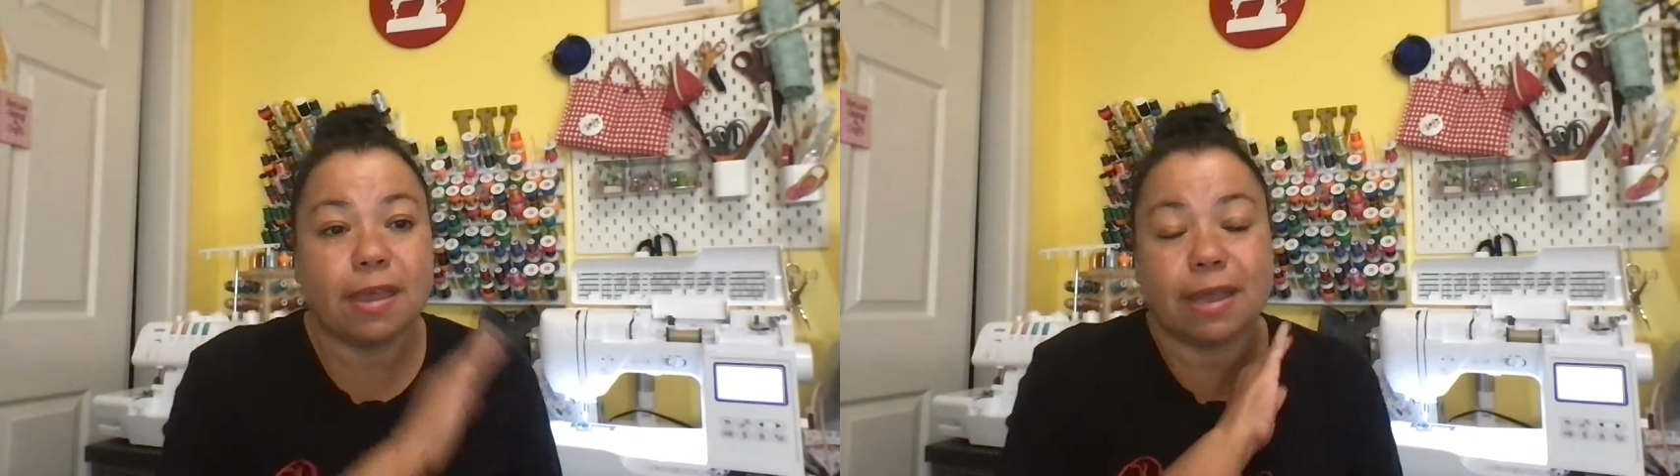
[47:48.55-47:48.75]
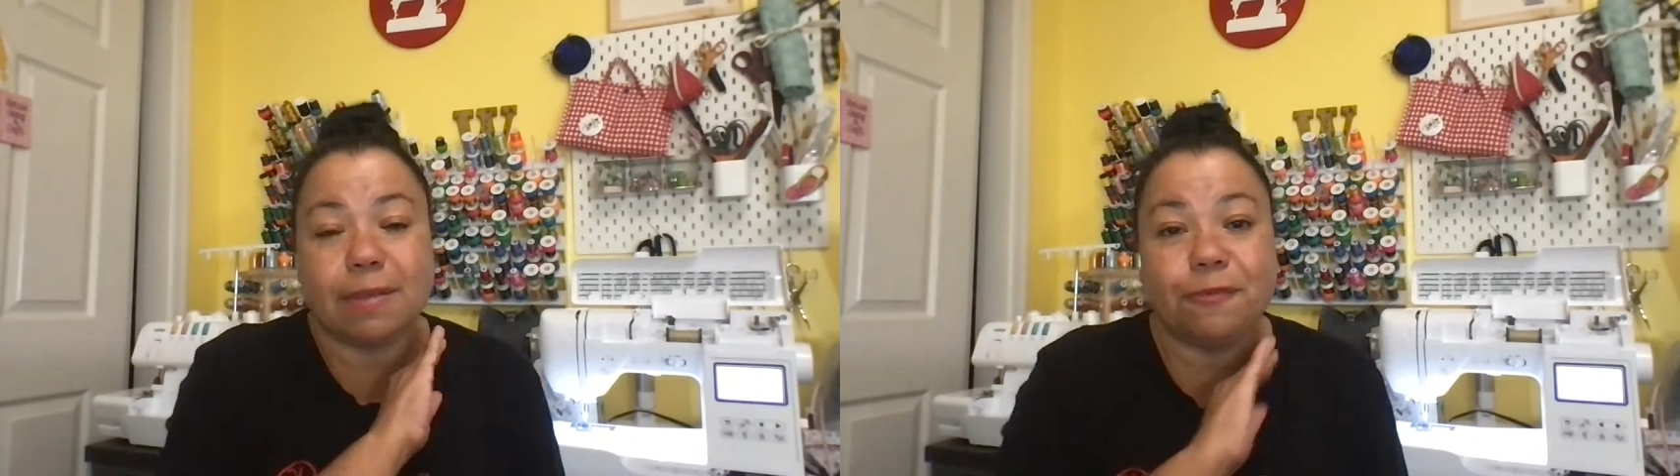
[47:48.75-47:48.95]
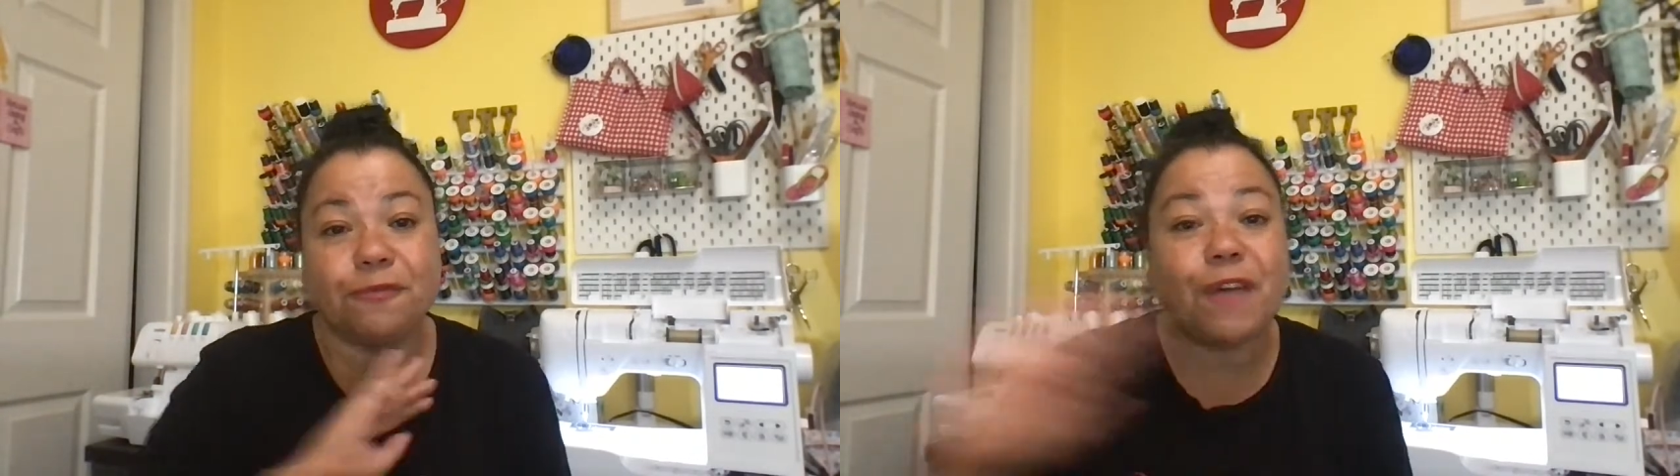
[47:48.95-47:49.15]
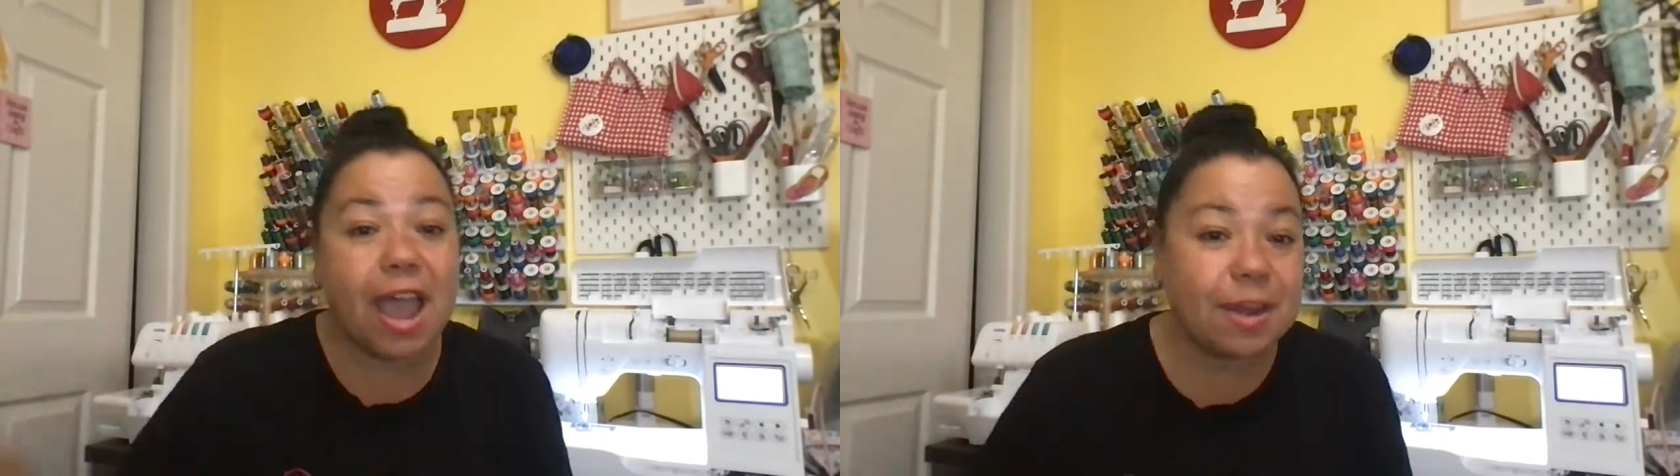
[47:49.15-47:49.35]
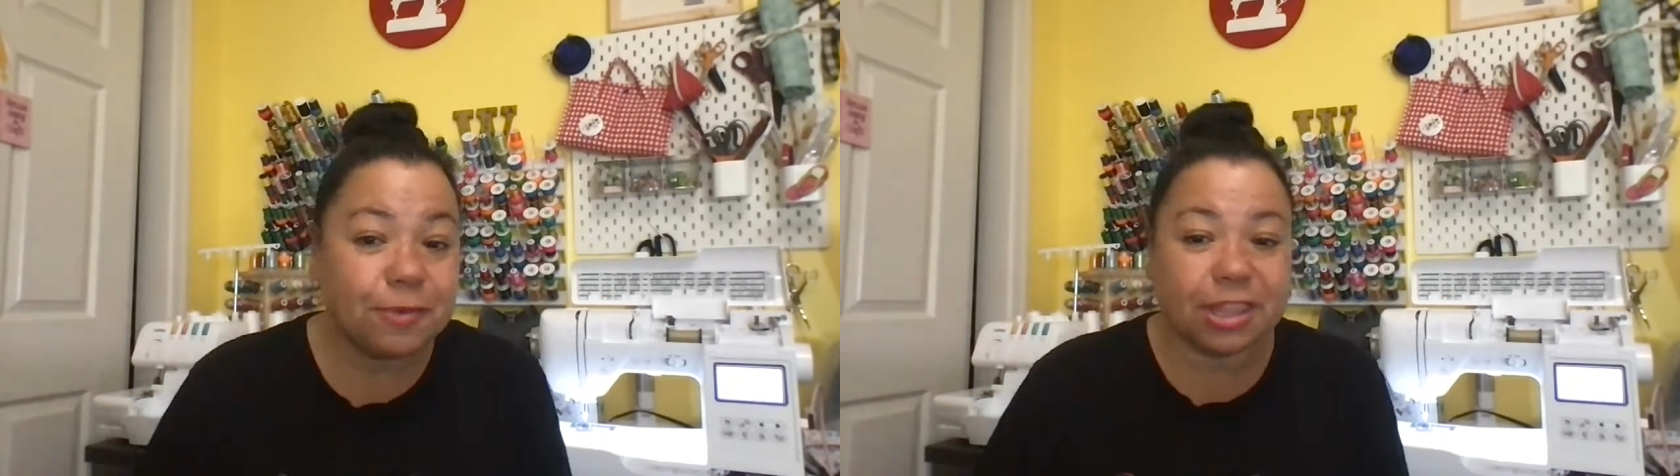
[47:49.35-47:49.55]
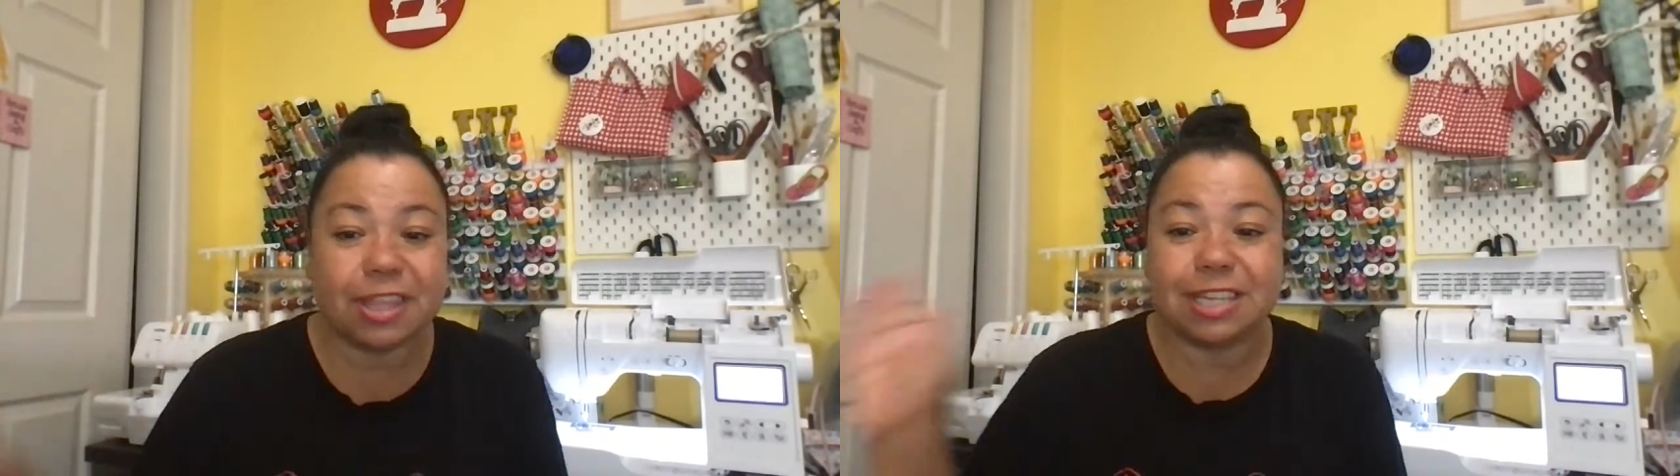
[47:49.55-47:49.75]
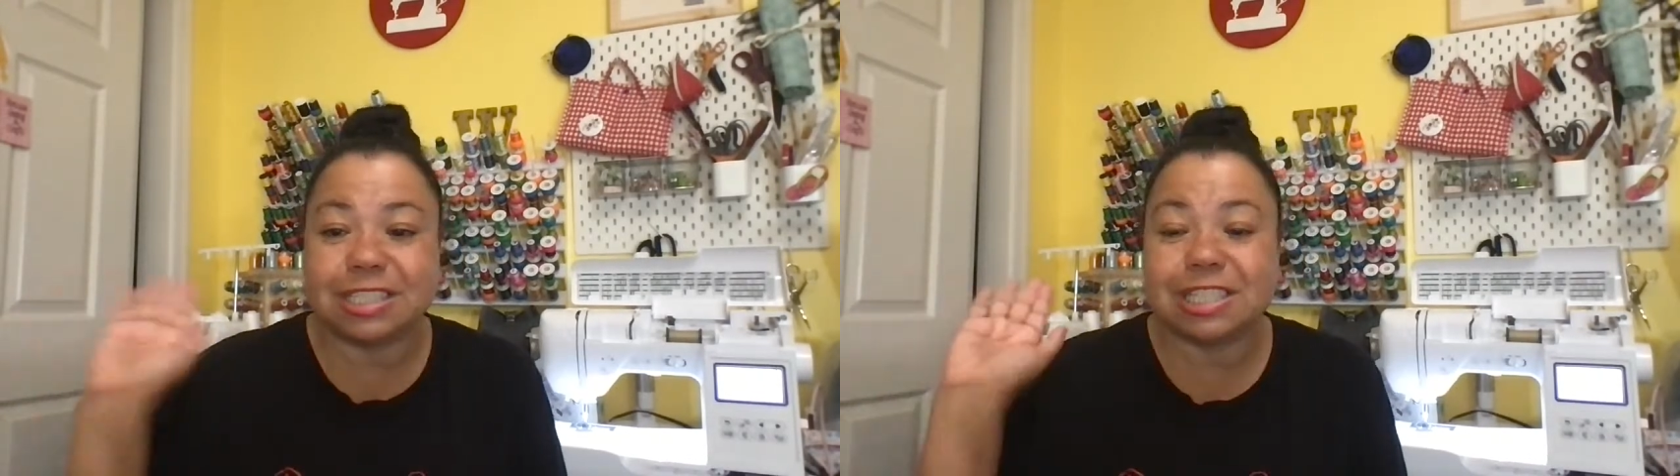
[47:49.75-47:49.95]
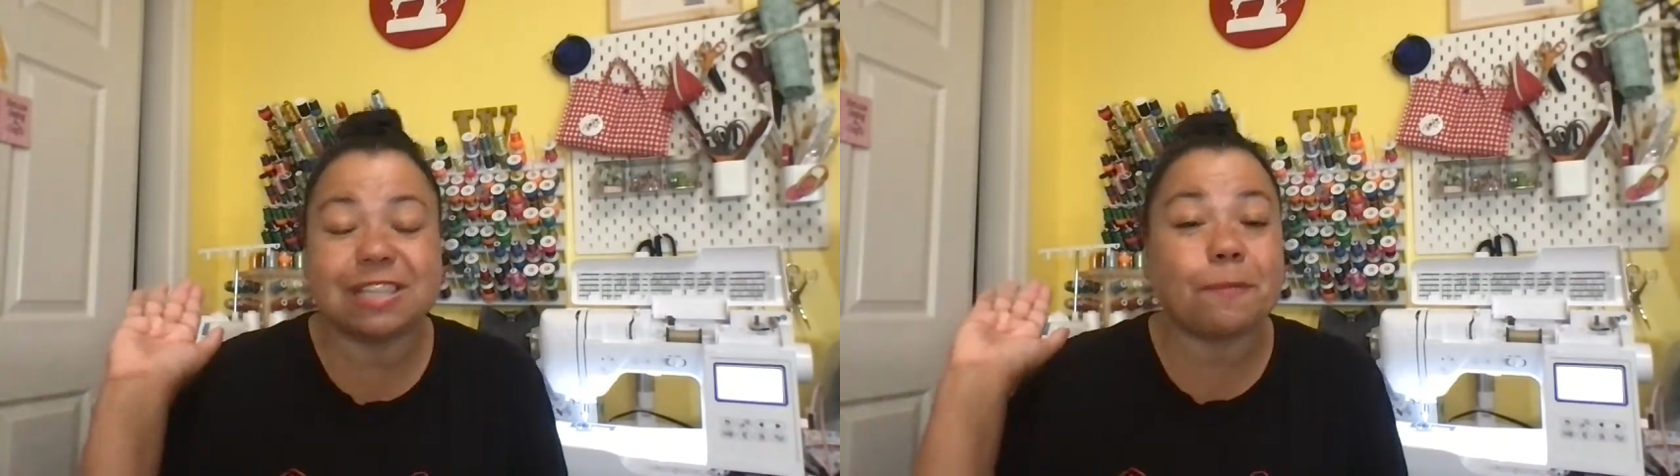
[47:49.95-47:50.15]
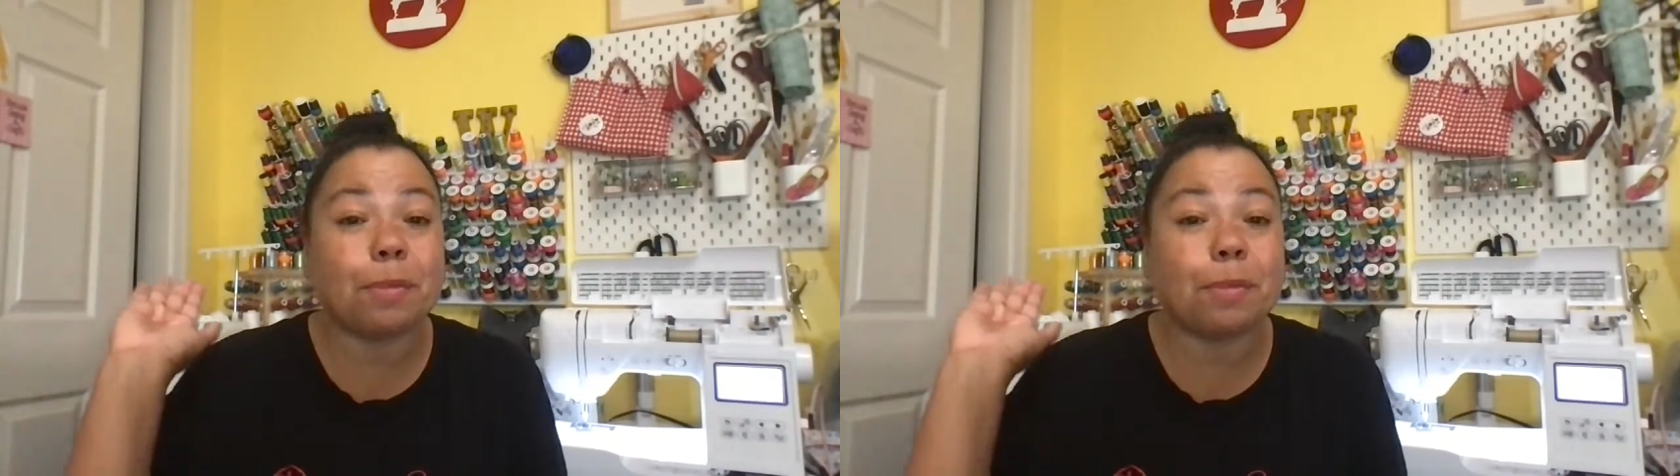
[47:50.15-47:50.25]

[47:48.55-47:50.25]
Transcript: I'm fine with it. Just